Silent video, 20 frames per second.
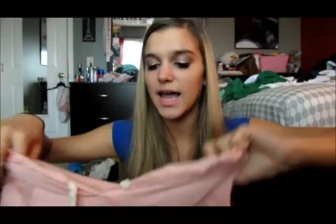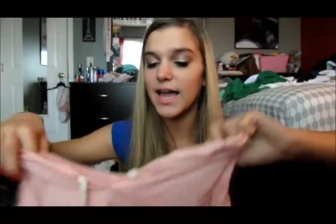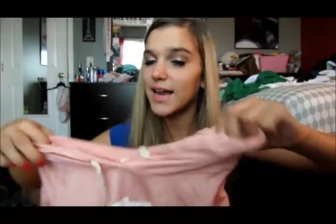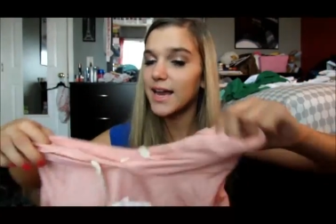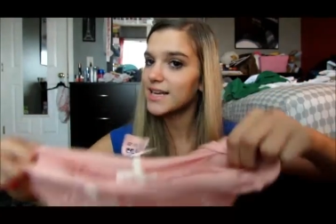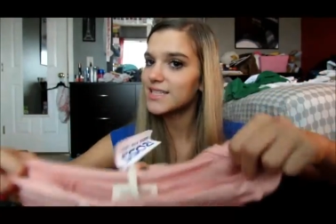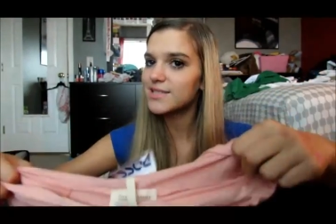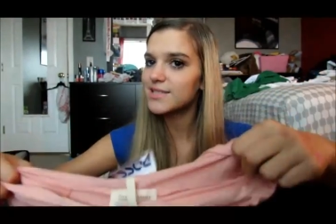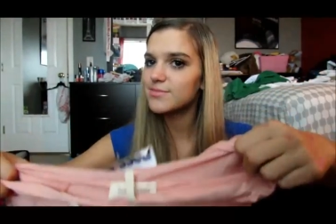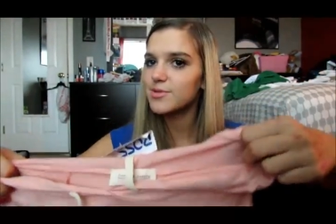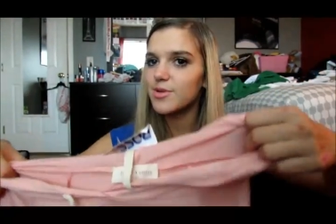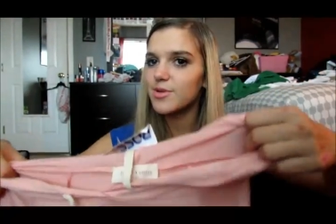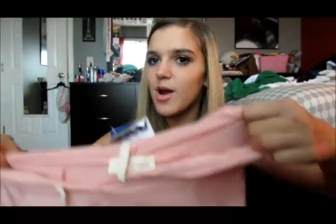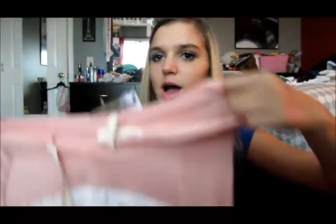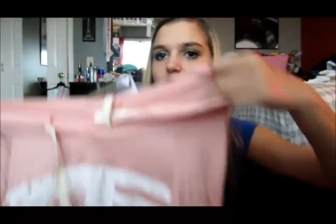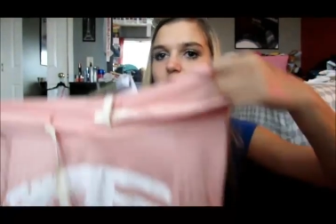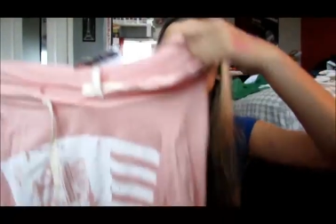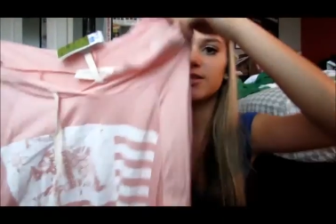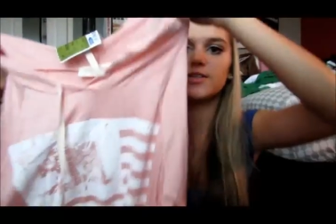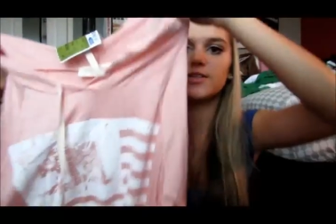I got some at
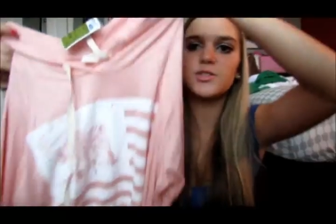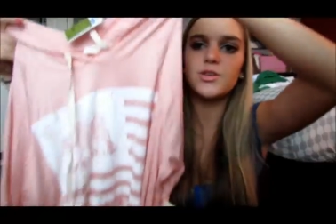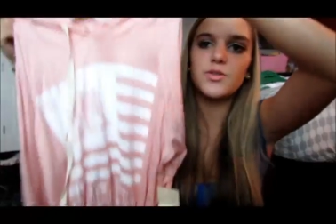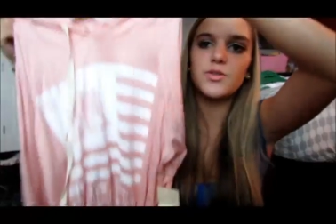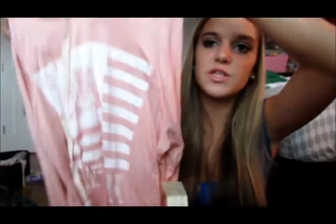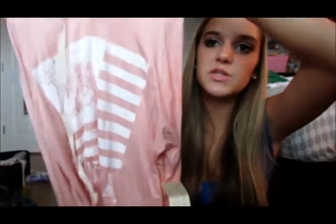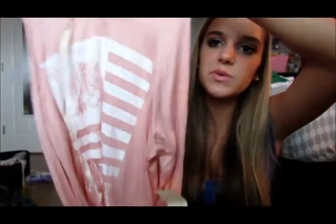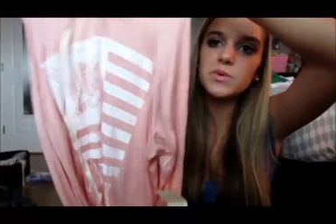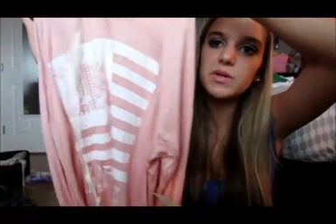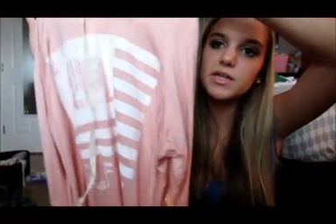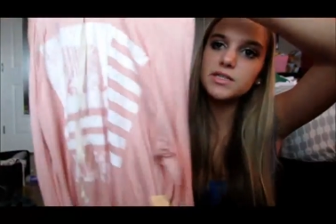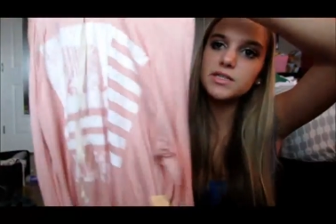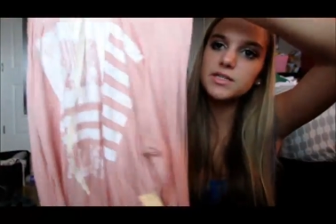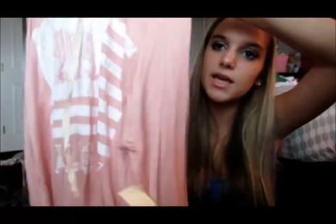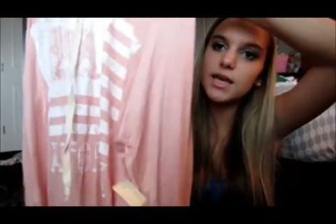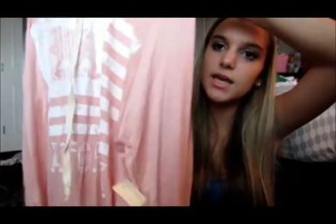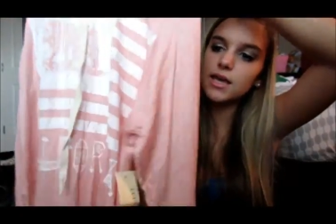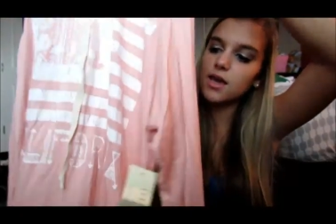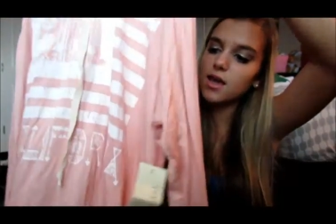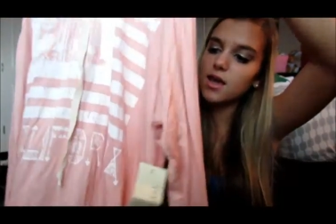Ross. So this one is
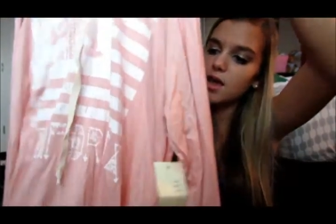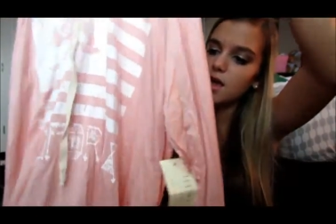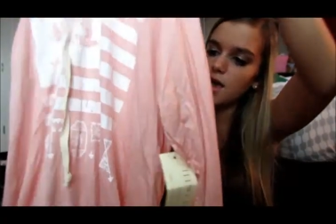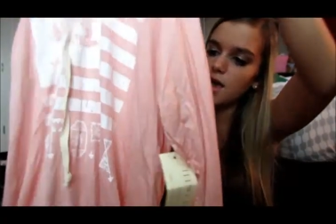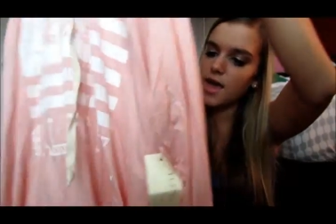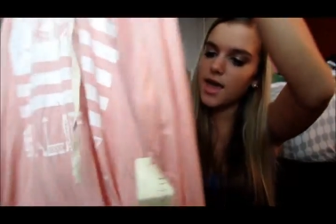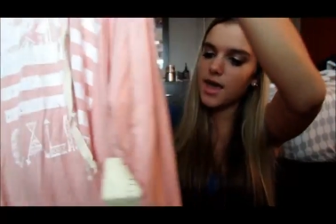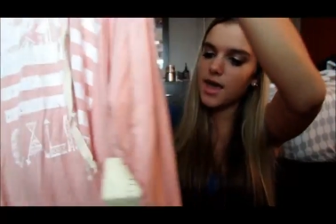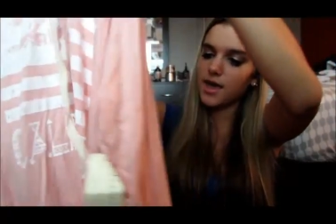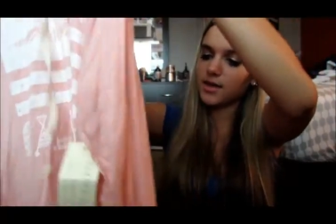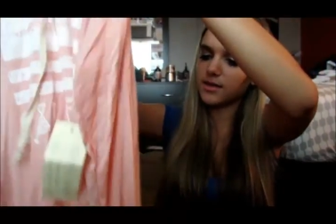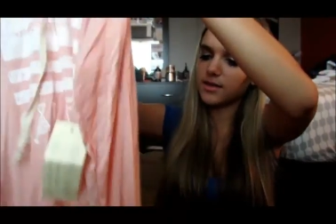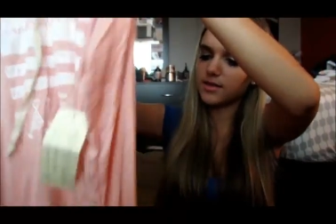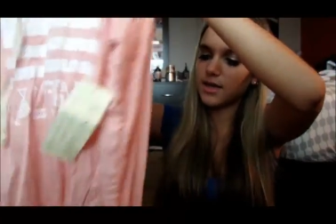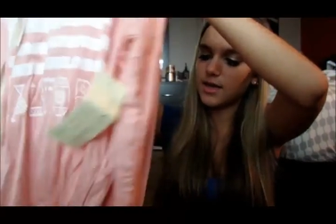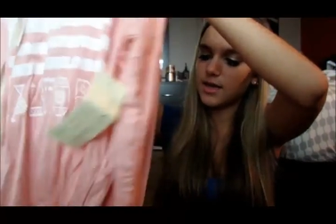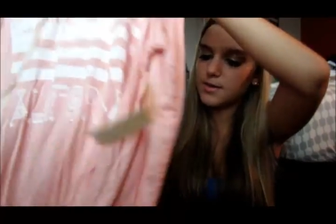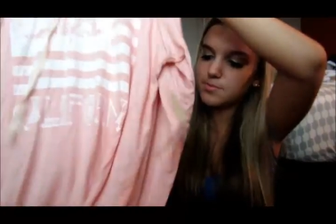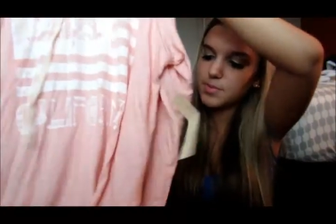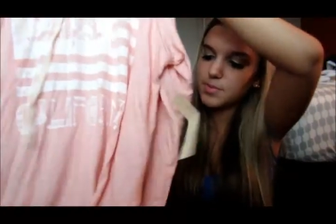like a
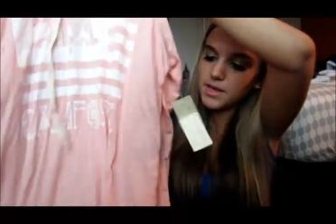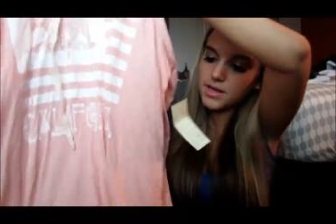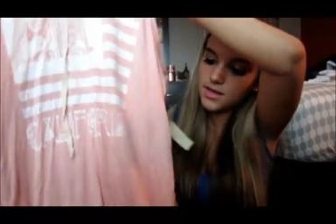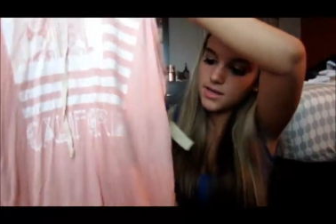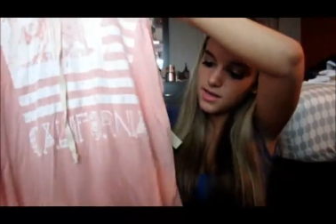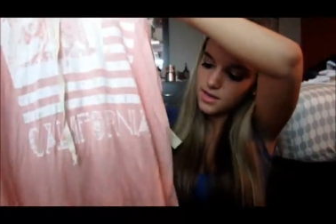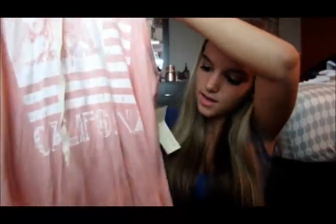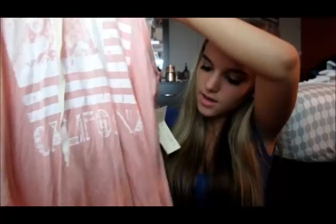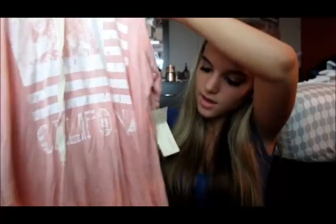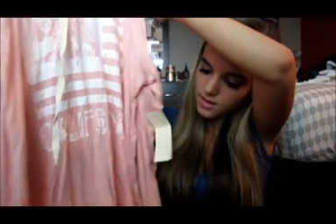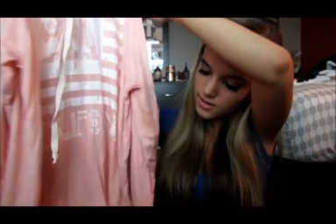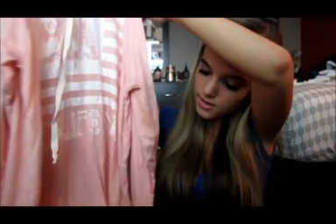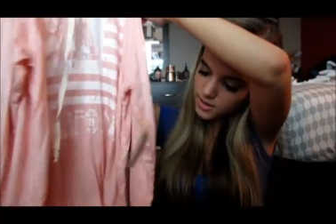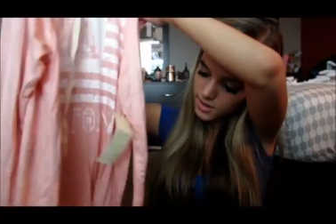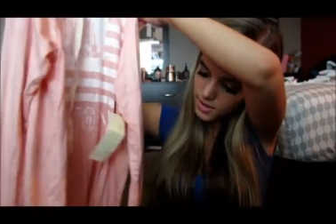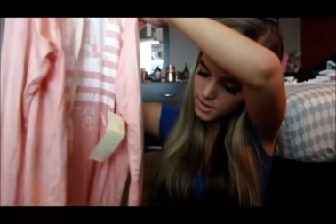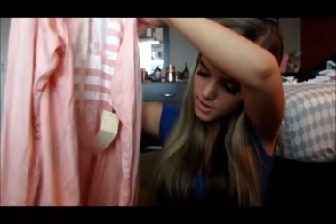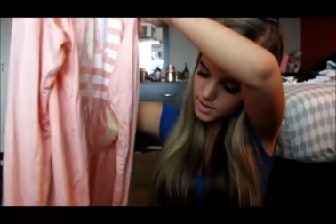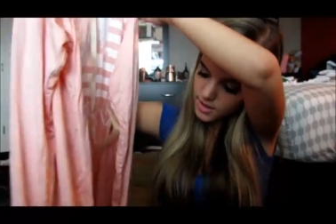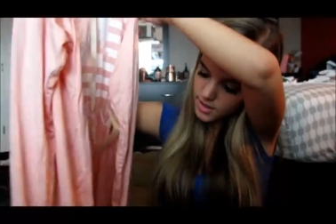light pinky
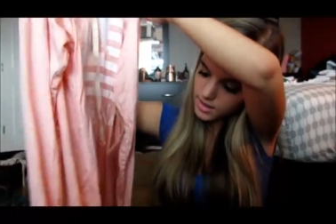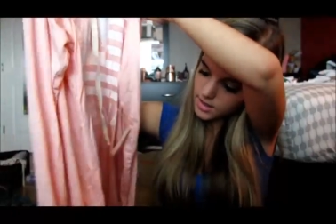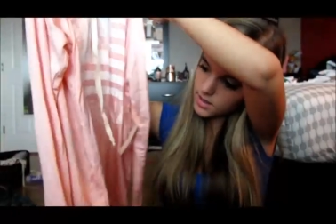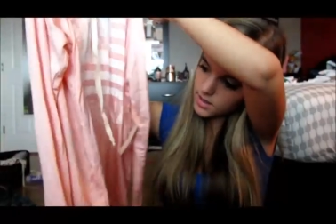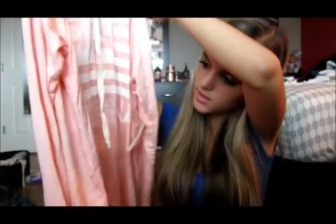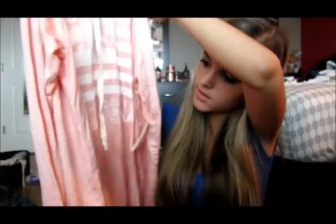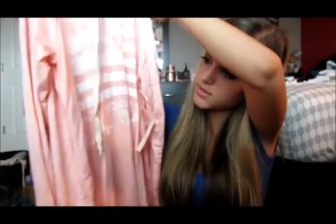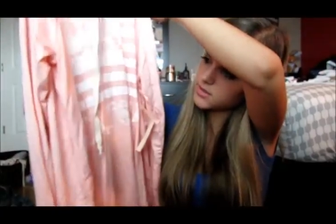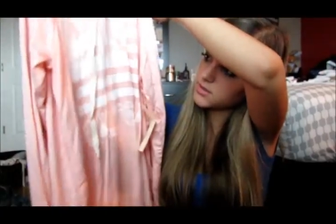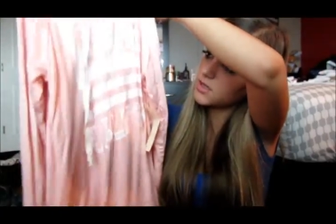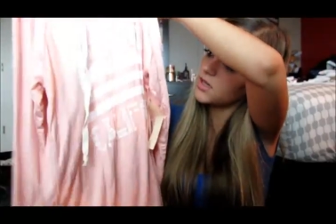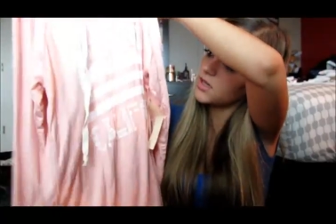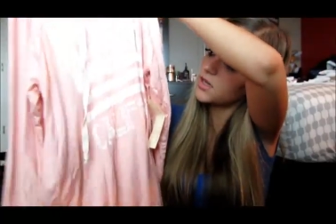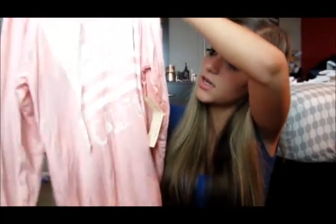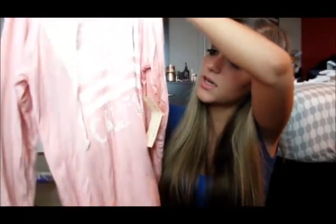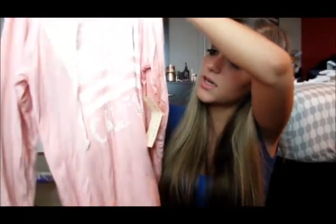color, and